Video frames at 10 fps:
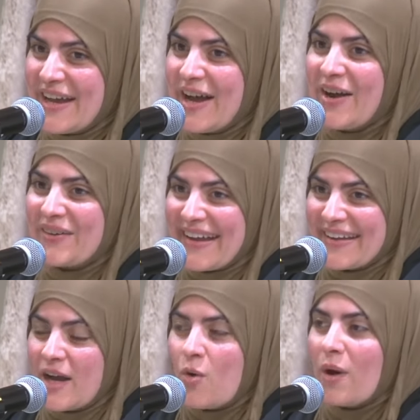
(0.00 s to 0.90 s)

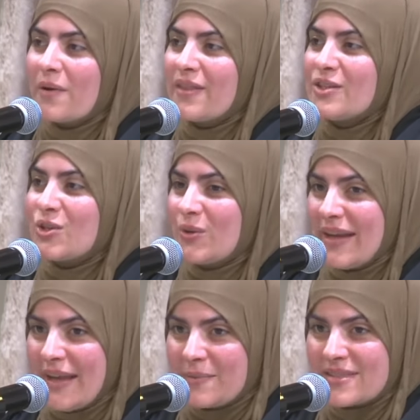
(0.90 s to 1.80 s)
Okay, what were the two
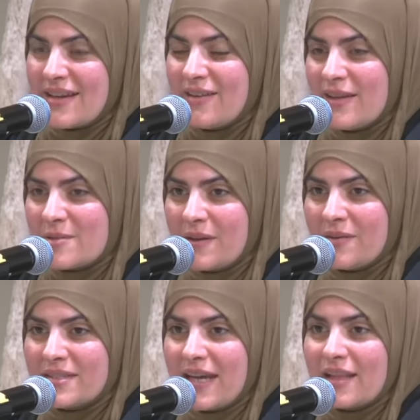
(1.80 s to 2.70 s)
names that Allah
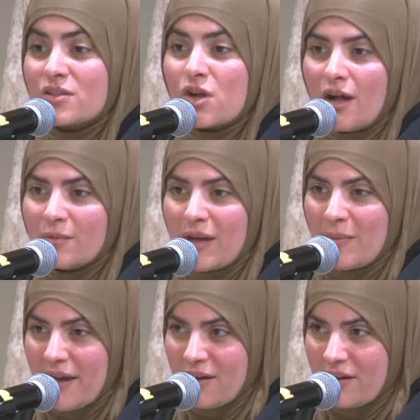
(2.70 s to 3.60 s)
subhanahu wa ta'ala is called by
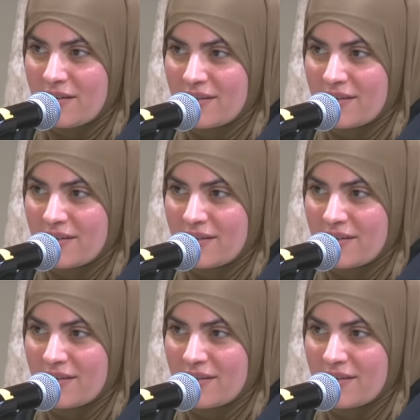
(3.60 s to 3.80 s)
by her?